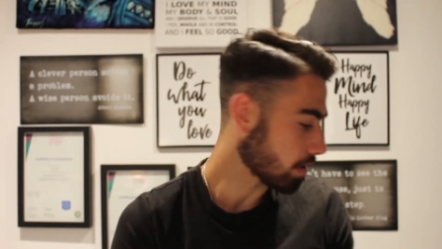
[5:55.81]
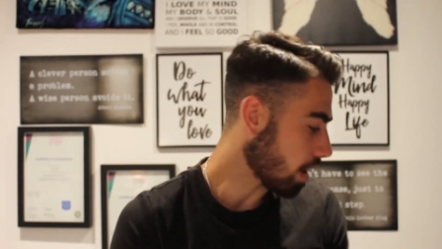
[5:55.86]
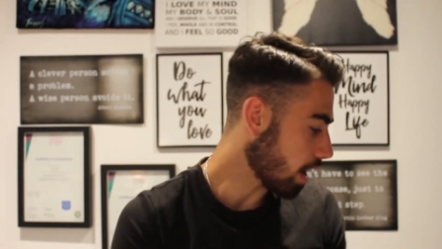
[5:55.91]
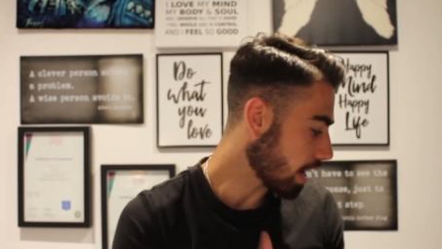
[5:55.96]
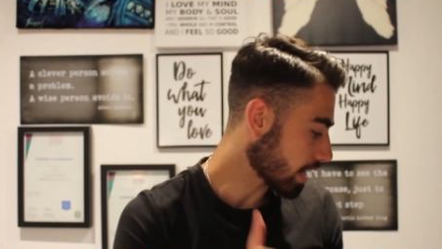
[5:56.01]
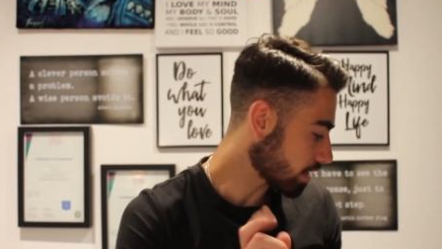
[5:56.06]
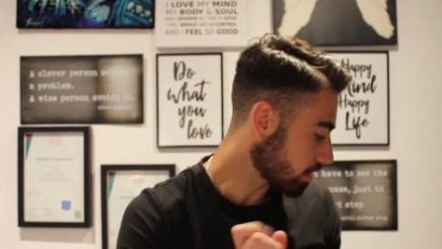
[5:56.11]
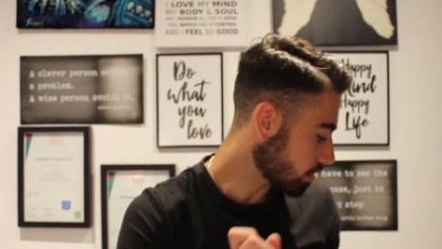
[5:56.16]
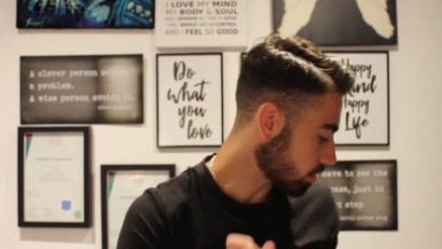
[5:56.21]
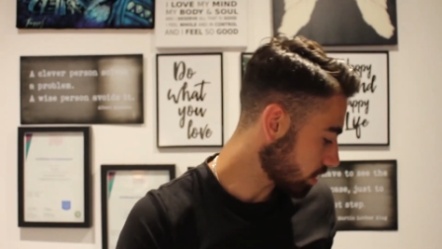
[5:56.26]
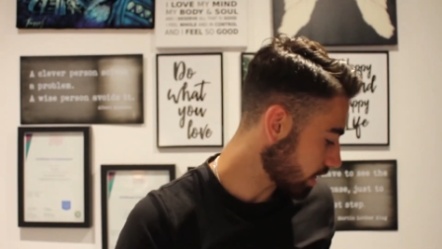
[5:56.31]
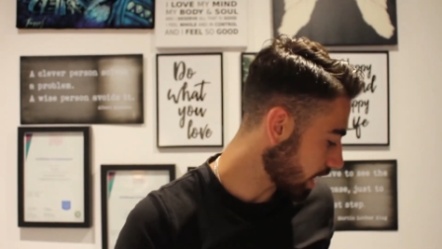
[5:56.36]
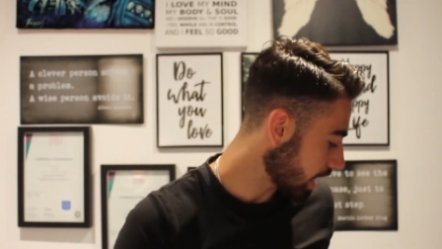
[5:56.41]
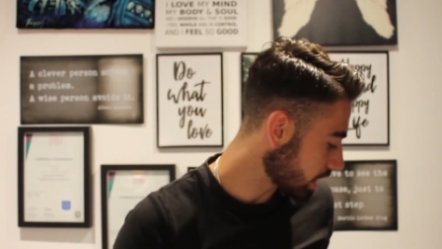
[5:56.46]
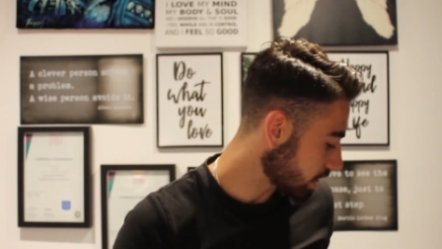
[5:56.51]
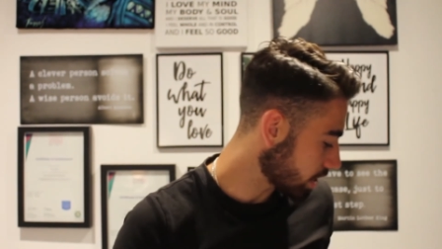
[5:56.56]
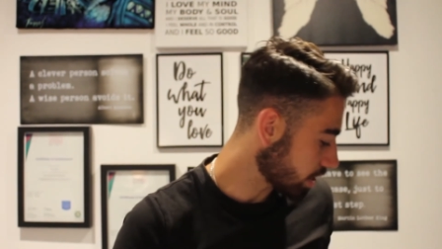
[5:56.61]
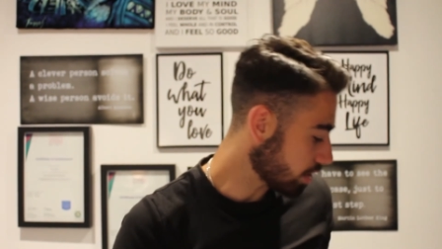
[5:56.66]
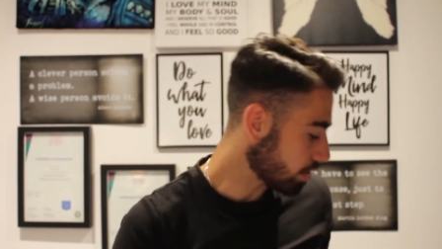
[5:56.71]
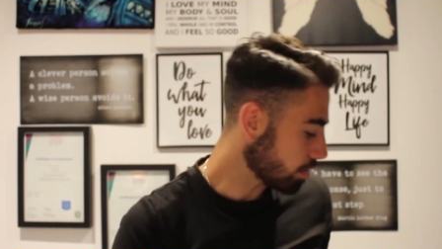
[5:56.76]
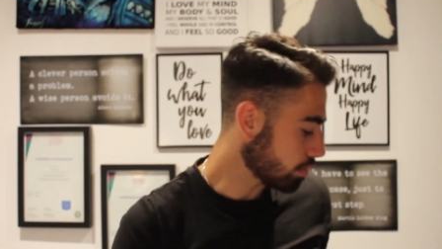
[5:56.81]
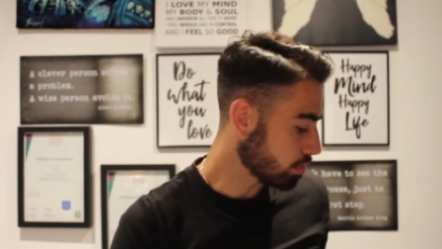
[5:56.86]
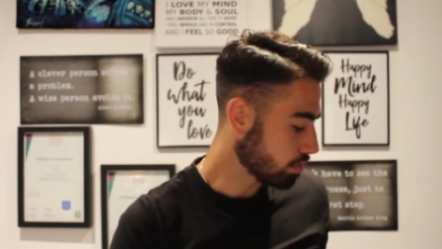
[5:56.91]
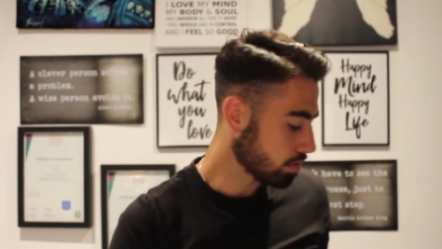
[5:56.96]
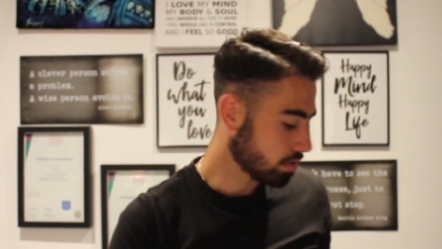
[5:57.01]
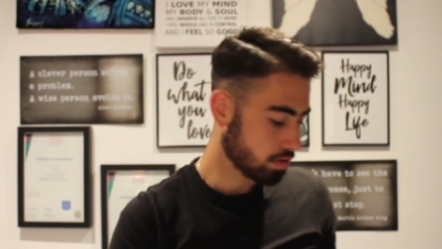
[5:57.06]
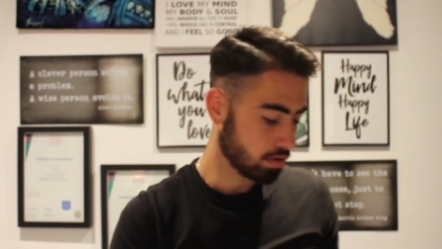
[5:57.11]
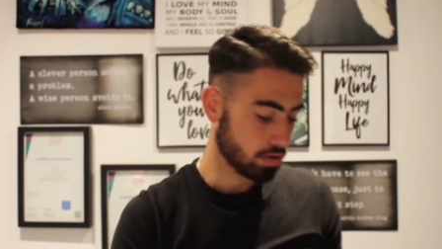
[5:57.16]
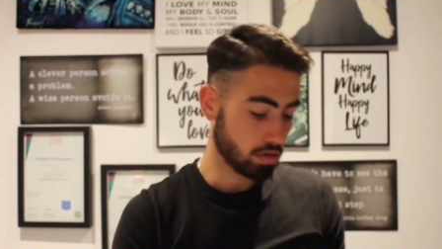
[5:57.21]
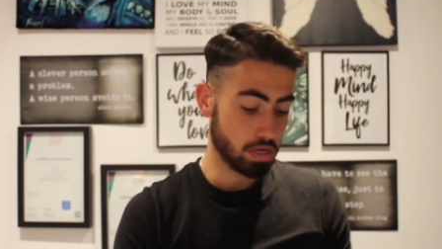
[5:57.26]
I cannot say to you,
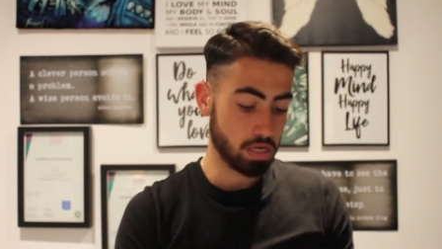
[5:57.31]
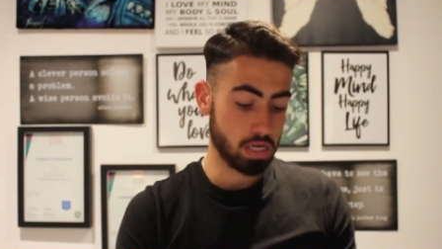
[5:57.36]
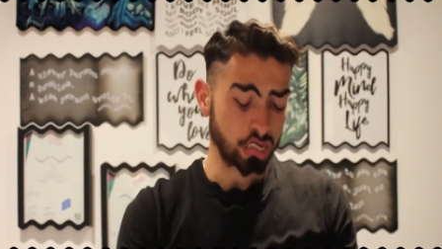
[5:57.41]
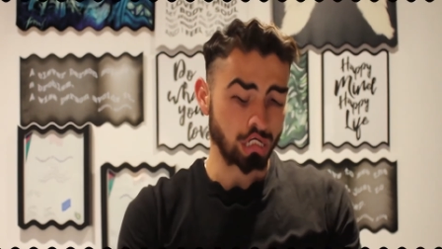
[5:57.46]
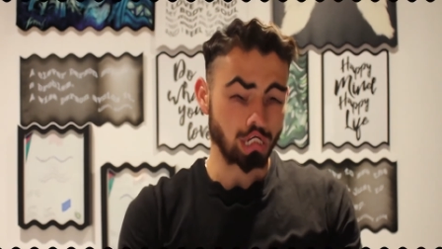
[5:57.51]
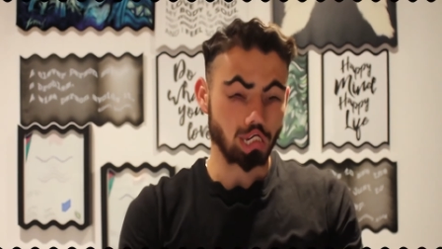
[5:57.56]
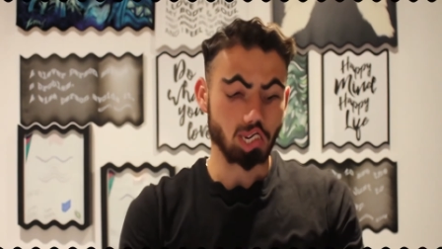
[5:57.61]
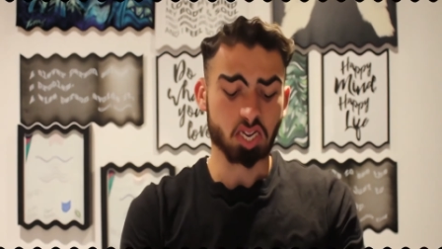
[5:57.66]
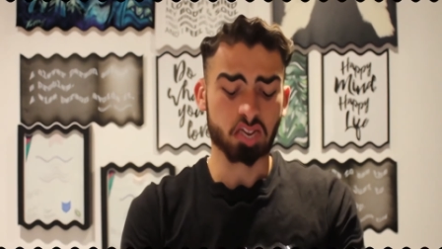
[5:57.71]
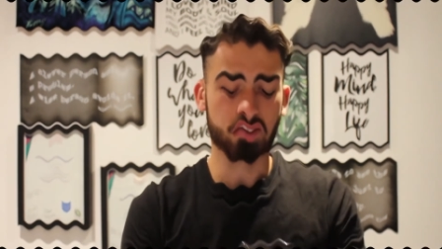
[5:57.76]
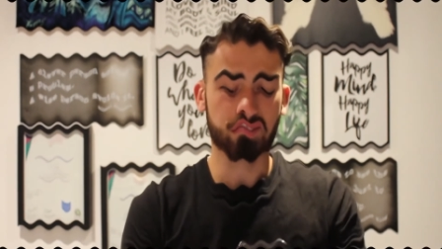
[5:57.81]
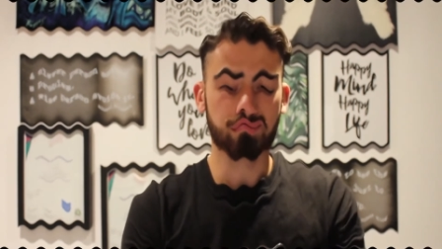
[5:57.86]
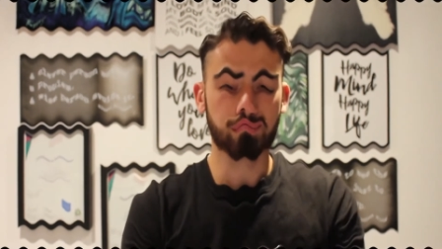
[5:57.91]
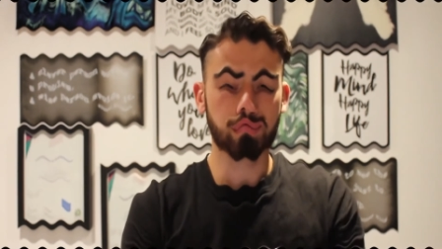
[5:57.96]
give